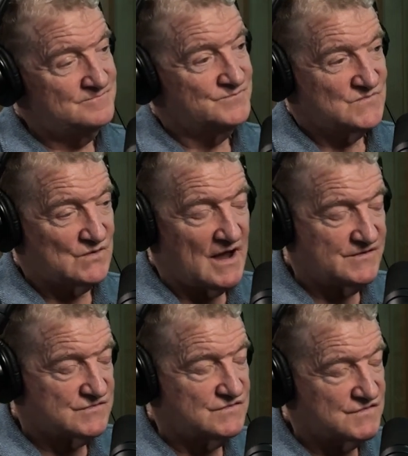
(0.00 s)
So I
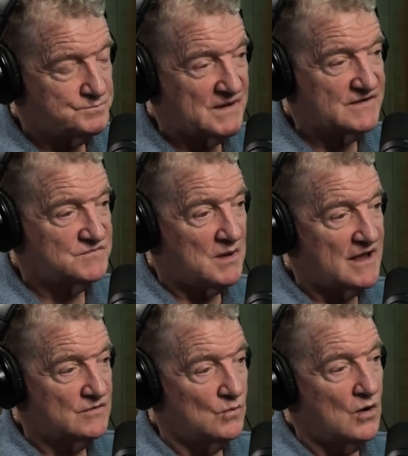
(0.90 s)
used to just pick a
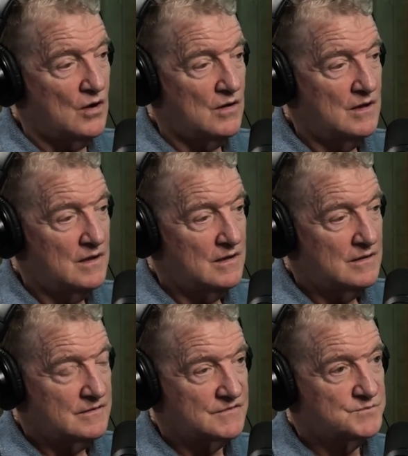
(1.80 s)
spot on the wall.
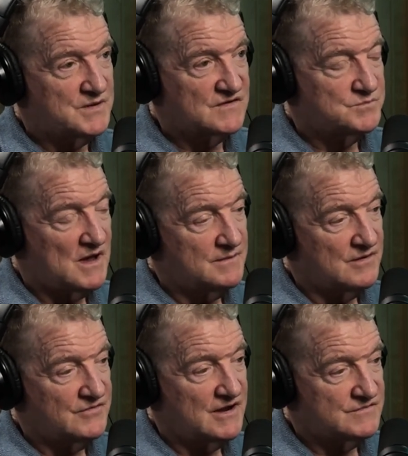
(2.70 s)
Like pick a spot
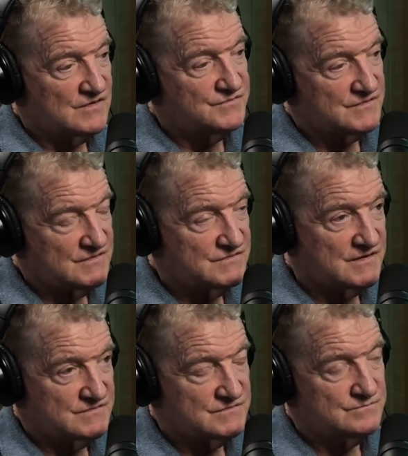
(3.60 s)
above your head, say 50
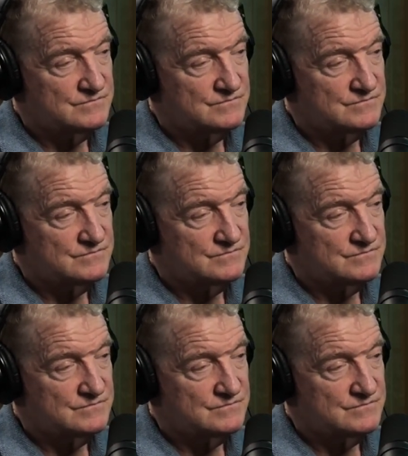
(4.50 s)
cents.